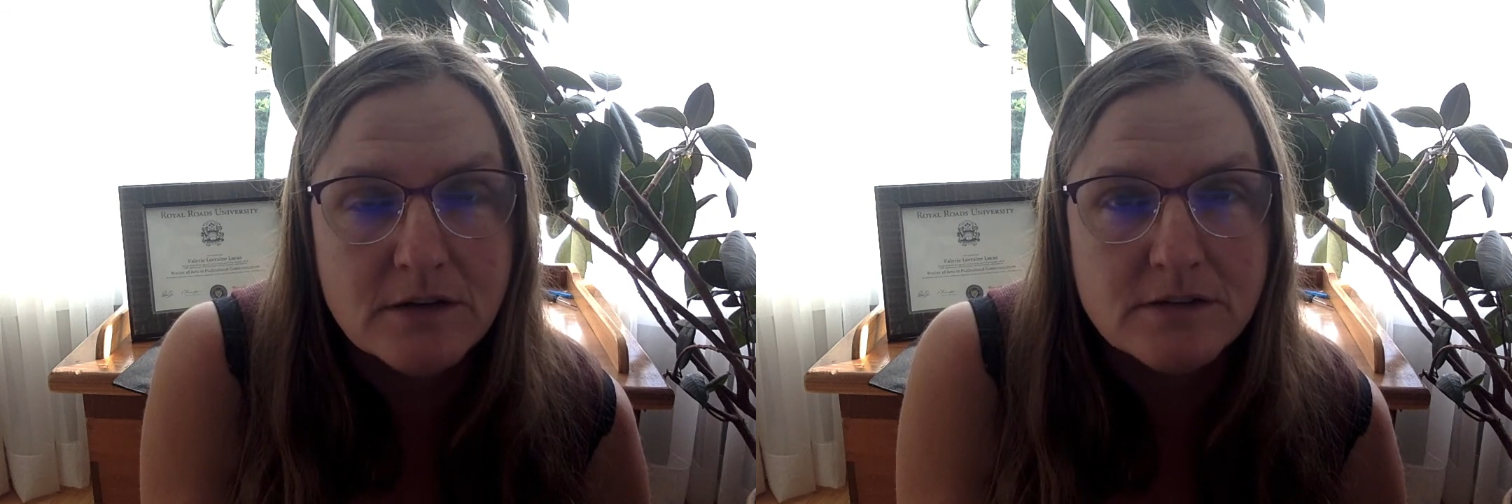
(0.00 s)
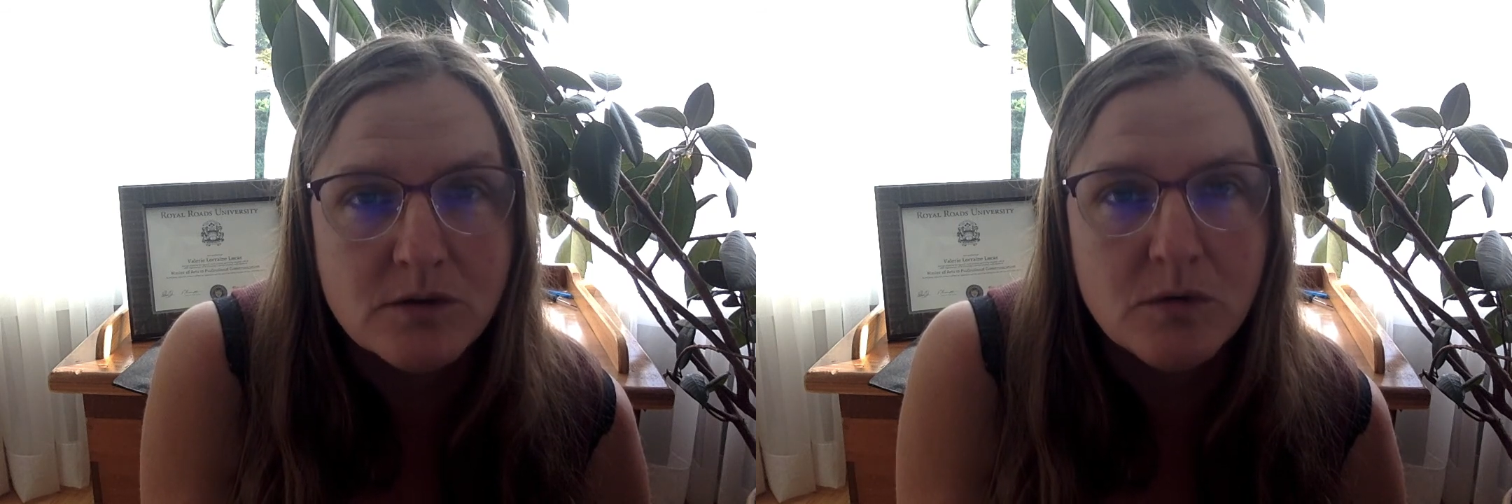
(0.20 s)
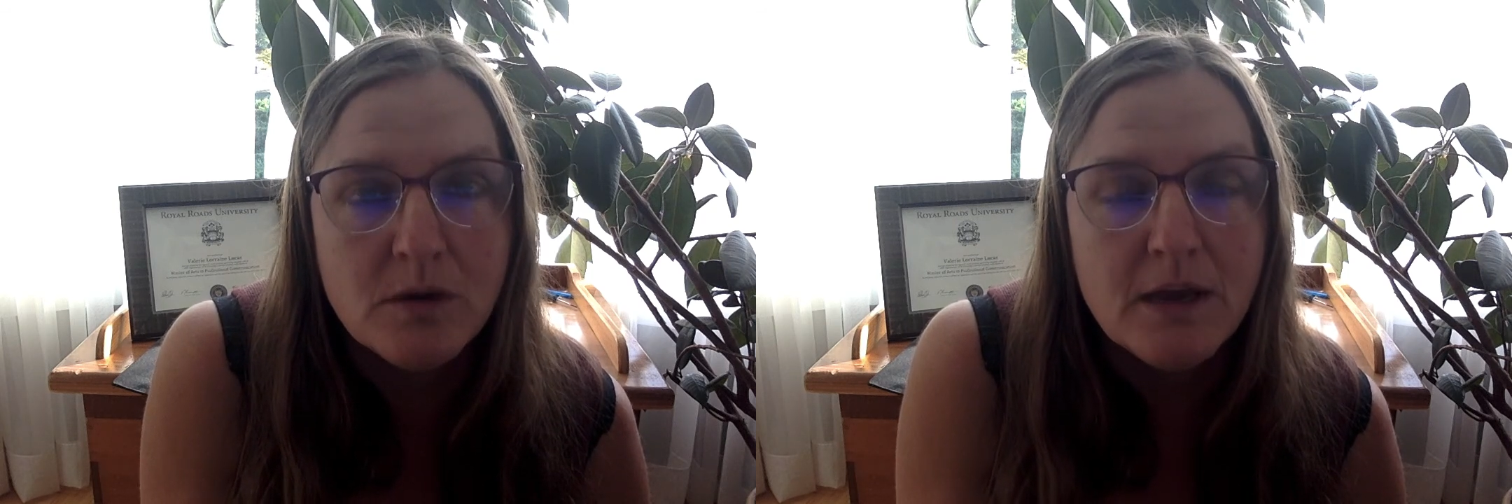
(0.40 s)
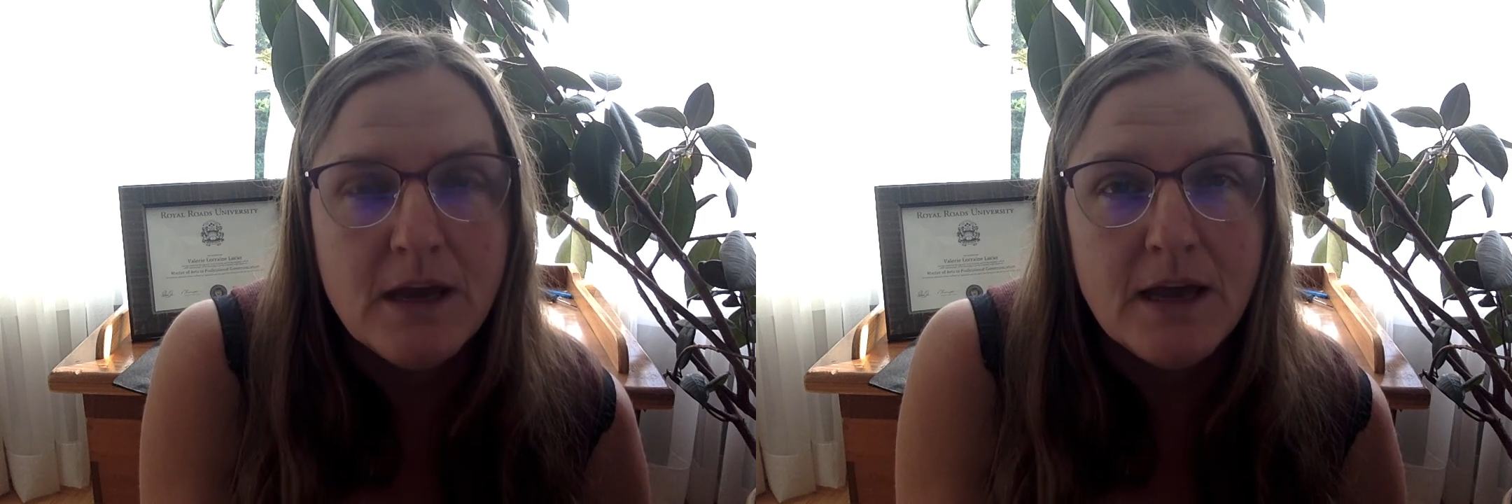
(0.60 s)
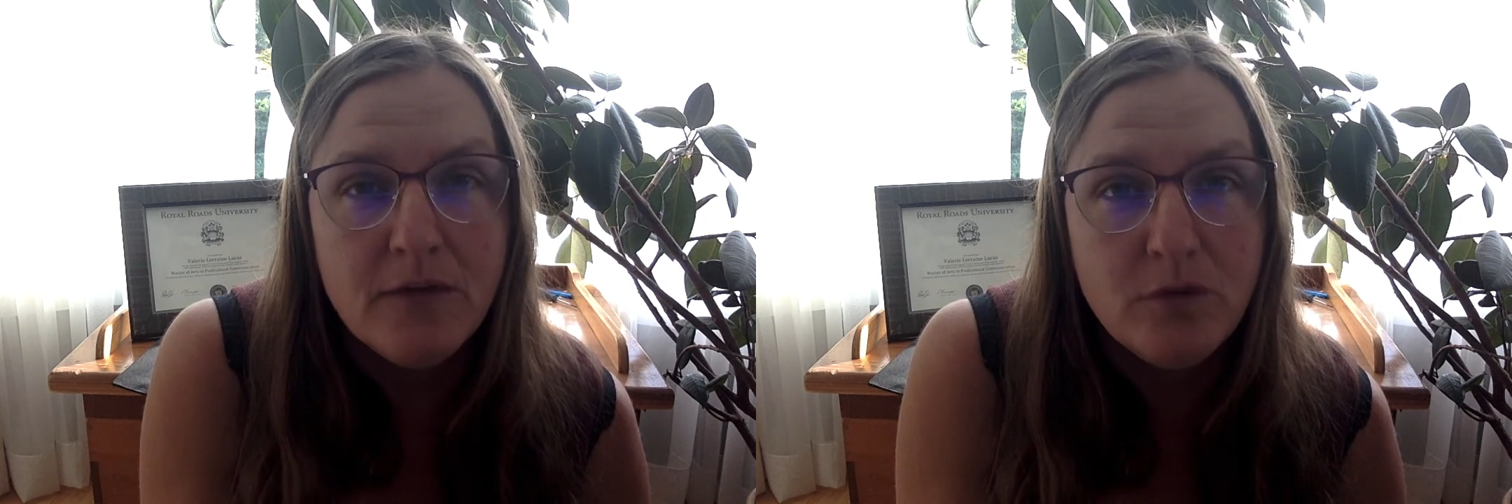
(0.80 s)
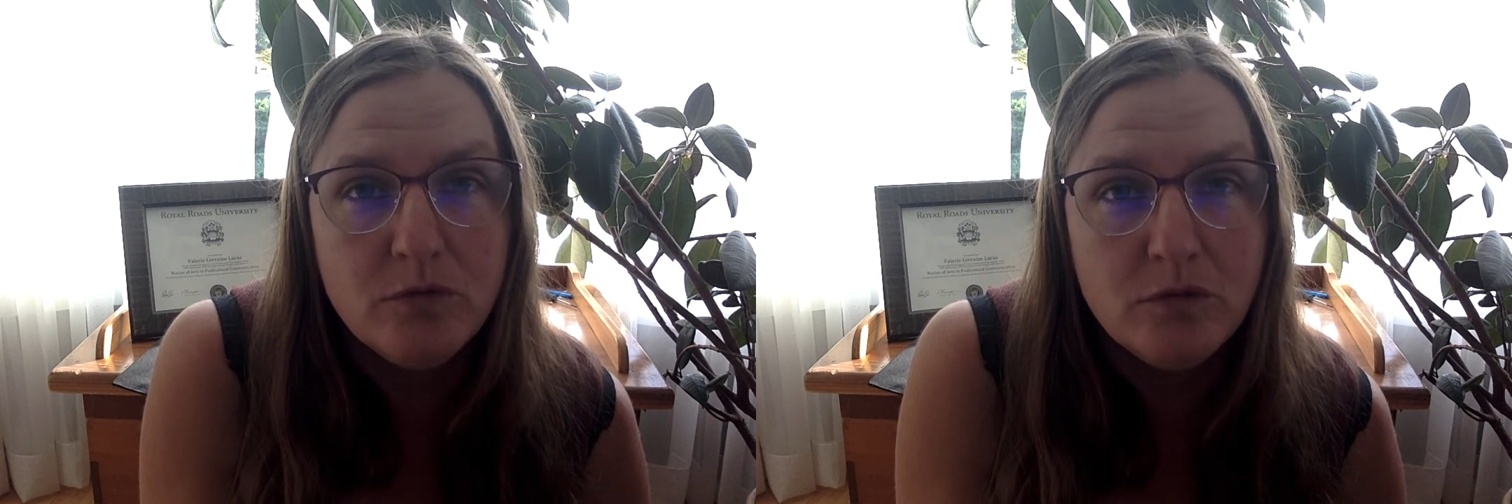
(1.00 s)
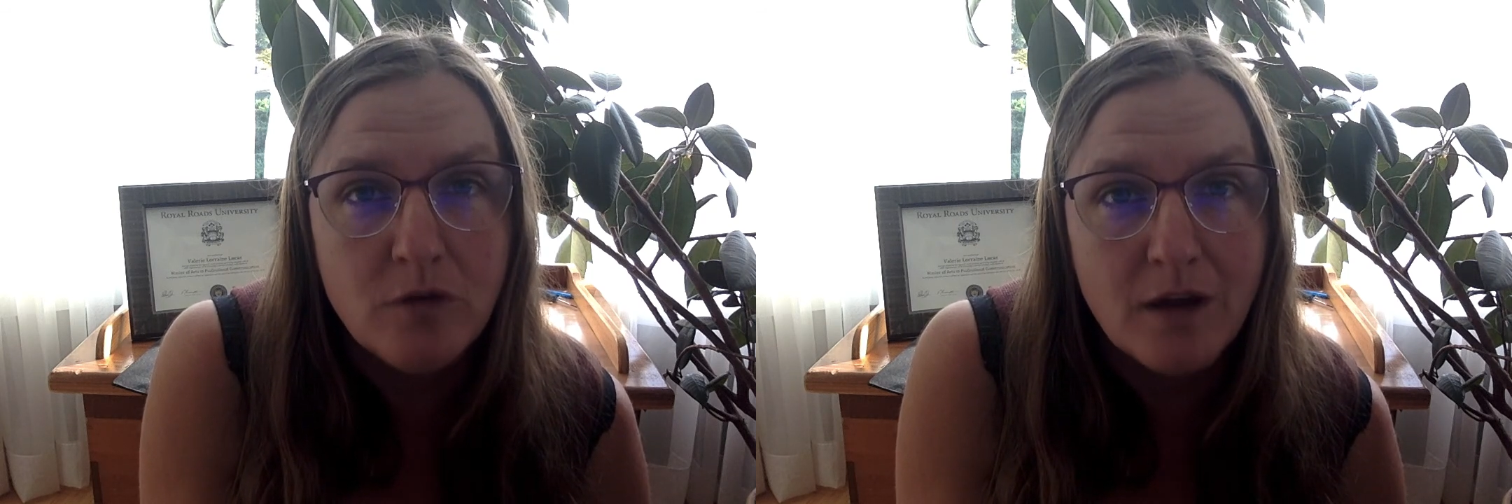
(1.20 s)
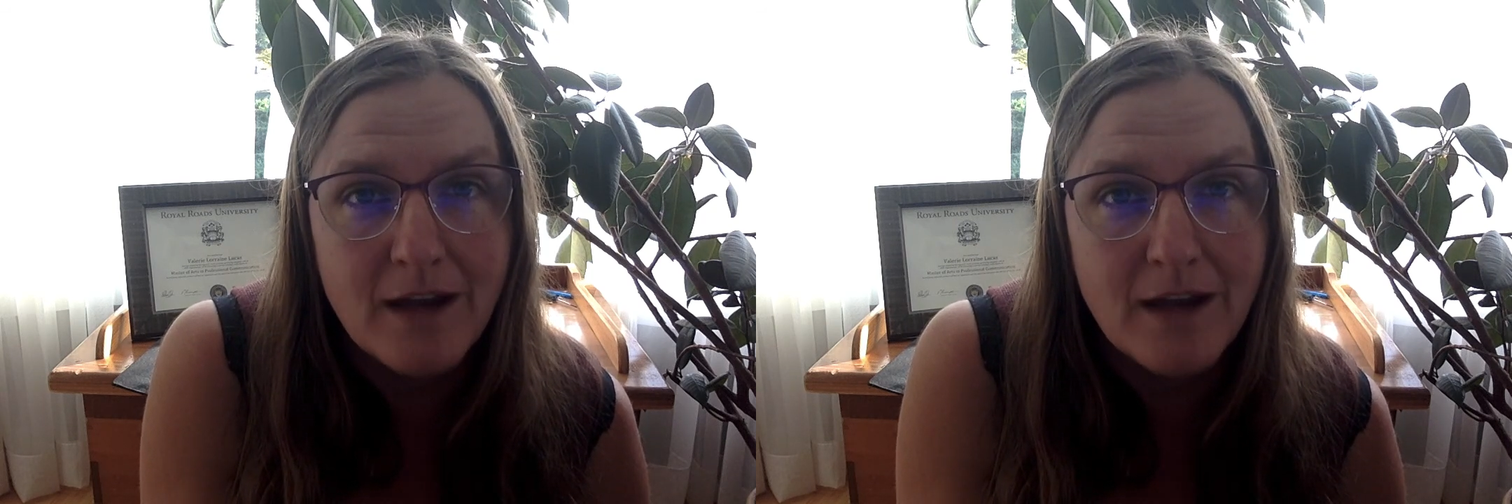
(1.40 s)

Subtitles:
So if you do not